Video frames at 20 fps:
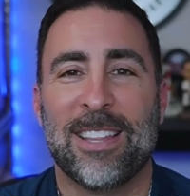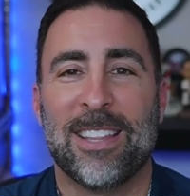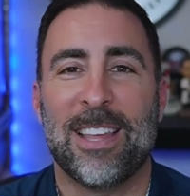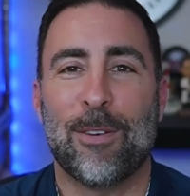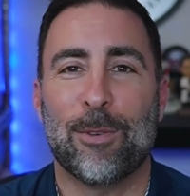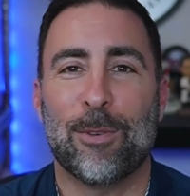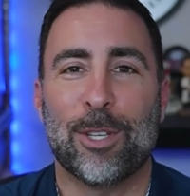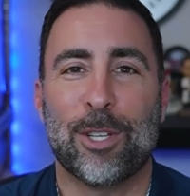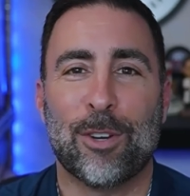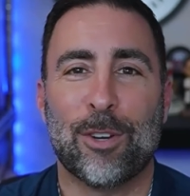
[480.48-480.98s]
that
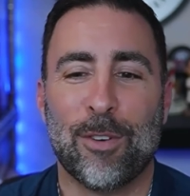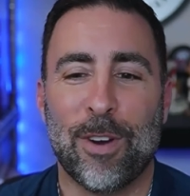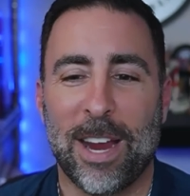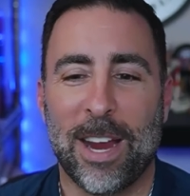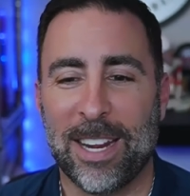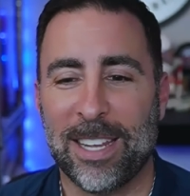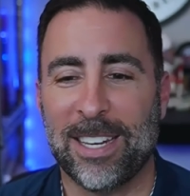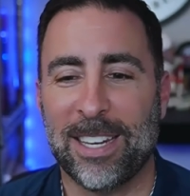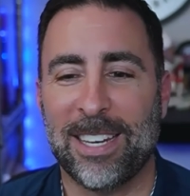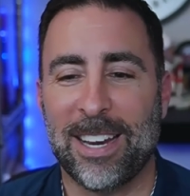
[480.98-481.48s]
was
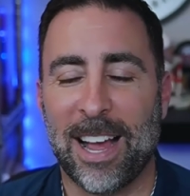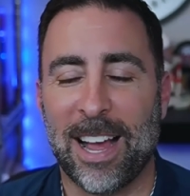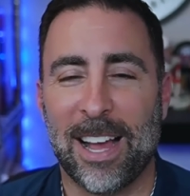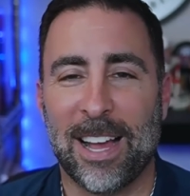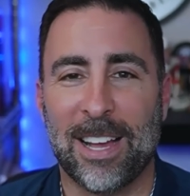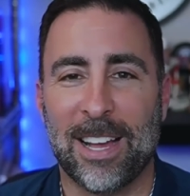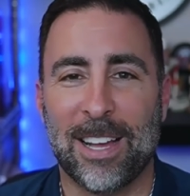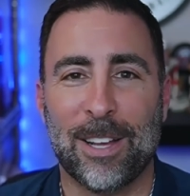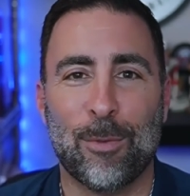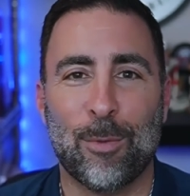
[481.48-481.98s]
created
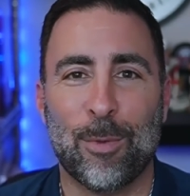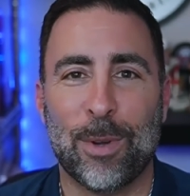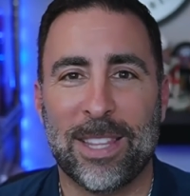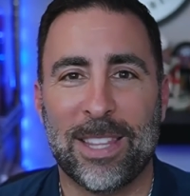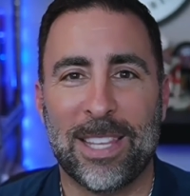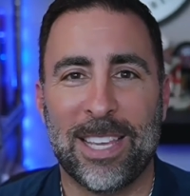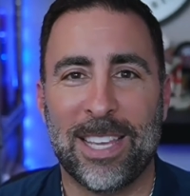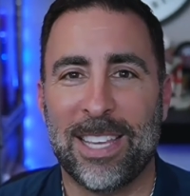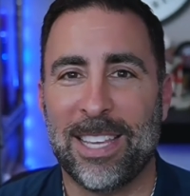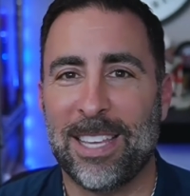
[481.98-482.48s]
uh, with
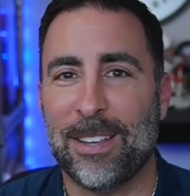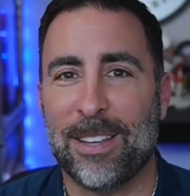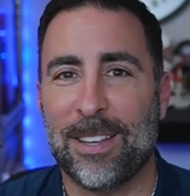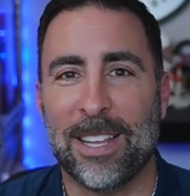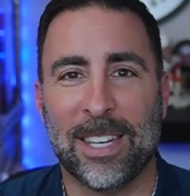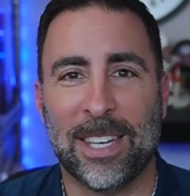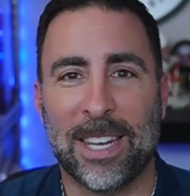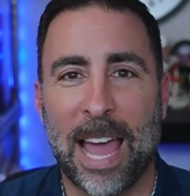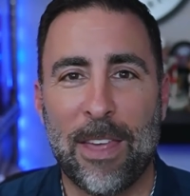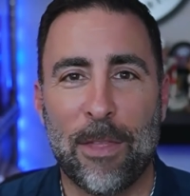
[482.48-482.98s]
the
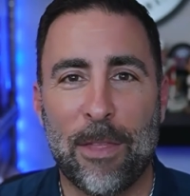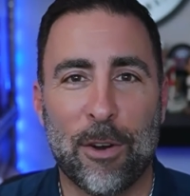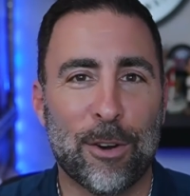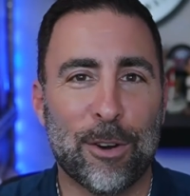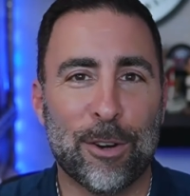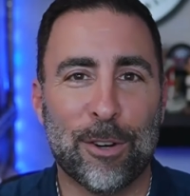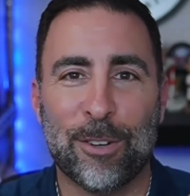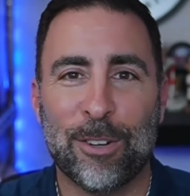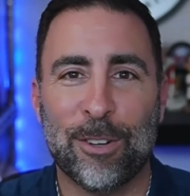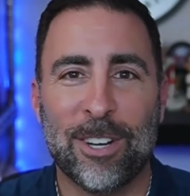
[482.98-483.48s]

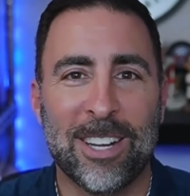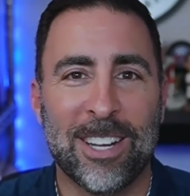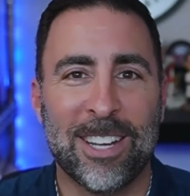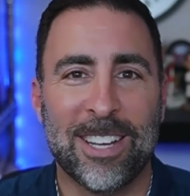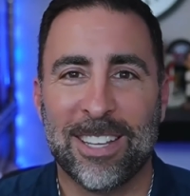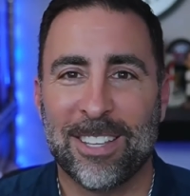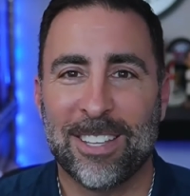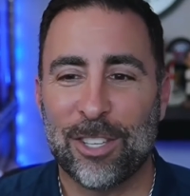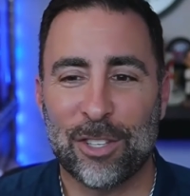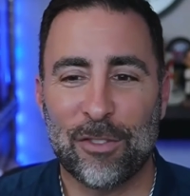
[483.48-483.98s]
leather
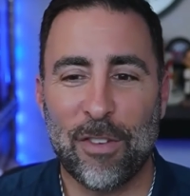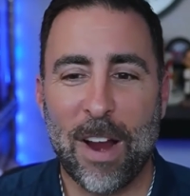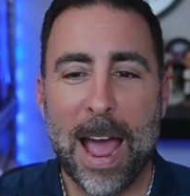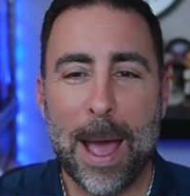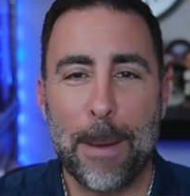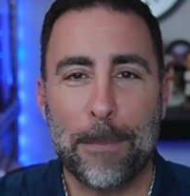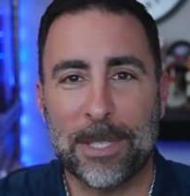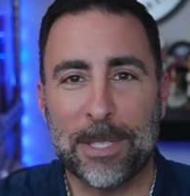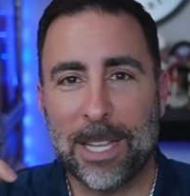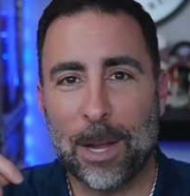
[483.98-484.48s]

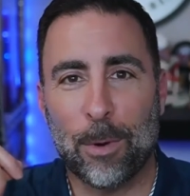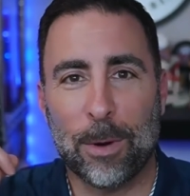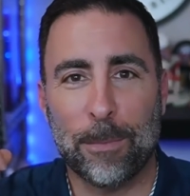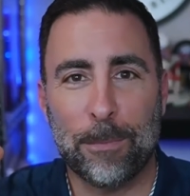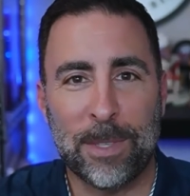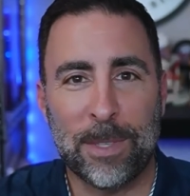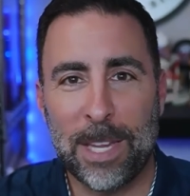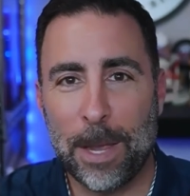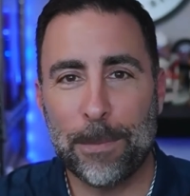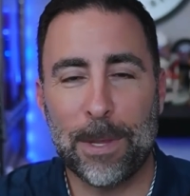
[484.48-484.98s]
straps that were
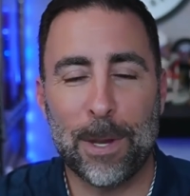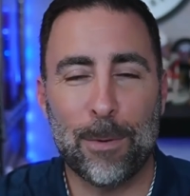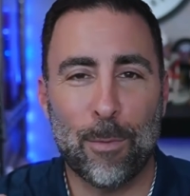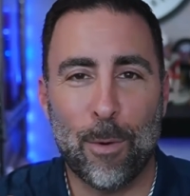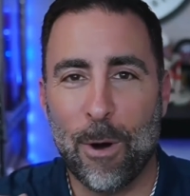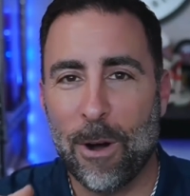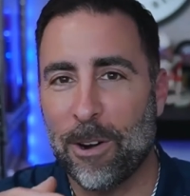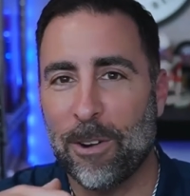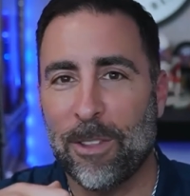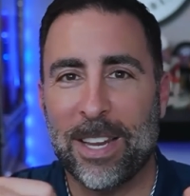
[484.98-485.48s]
dipped in
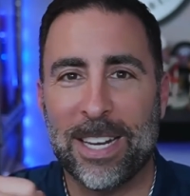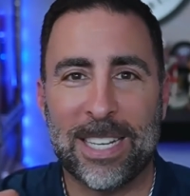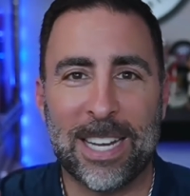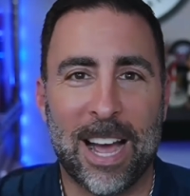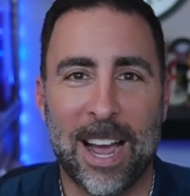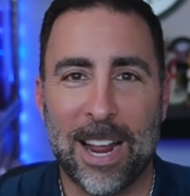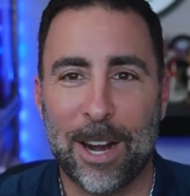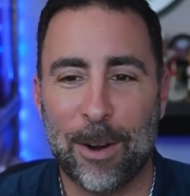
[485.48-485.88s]
water, then oh, tied